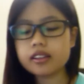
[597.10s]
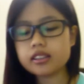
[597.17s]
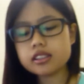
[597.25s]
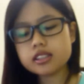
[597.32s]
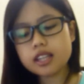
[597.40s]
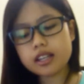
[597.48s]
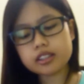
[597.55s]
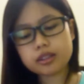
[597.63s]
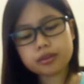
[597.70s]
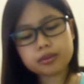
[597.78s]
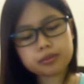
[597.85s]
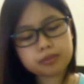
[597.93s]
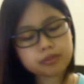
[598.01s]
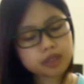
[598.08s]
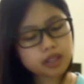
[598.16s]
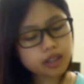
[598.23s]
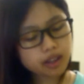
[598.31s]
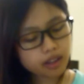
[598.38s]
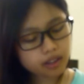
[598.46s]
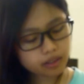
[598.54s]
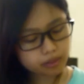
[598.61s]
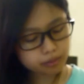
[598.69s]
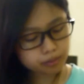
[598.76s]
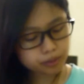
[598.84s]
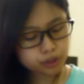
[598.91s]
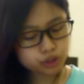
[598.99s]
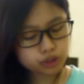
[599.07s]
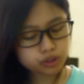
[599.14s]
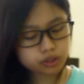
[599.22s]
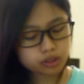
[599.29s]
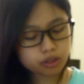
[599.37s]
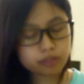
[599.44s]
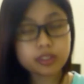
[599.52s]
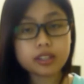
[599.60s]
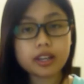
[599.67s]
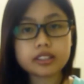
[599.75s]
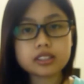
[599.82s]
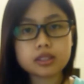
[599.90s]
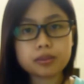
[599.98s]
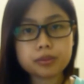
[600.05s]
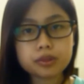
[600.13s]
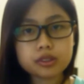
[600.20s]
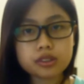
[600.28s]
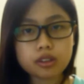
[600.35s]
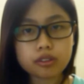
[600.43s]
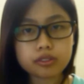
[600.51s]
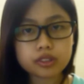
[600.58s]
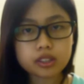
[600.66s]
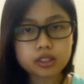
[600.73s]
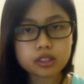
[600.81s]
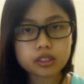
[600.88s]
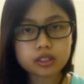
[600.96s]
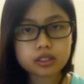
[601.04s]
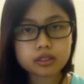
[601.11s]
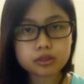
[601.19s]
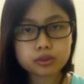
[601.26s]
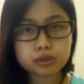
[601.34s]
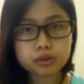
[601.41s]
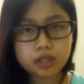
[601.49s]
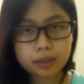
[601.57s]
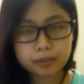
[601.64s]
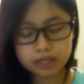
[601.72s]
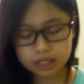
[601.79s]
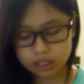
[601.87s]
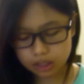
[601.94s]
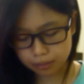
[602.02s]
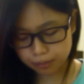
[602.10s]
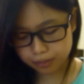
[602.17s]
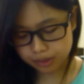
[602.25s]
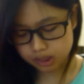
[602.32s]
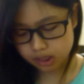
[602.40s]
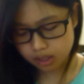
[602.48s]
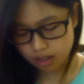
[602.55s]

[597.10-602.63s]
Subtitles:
These are the picture of the example of the blue laminate timber,